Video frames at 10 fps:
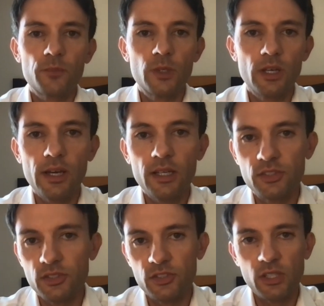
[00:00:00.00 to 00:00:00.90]

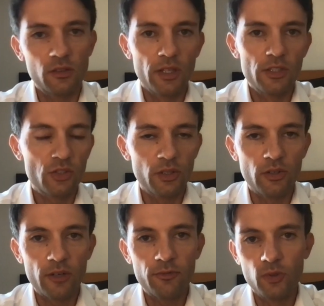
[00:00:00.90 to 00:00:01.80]
as a state
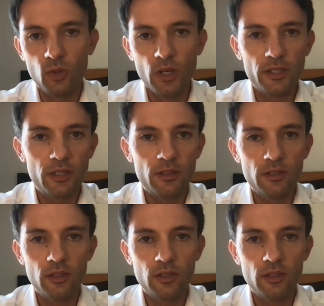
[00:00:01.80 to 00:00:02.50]
legislator, I feel like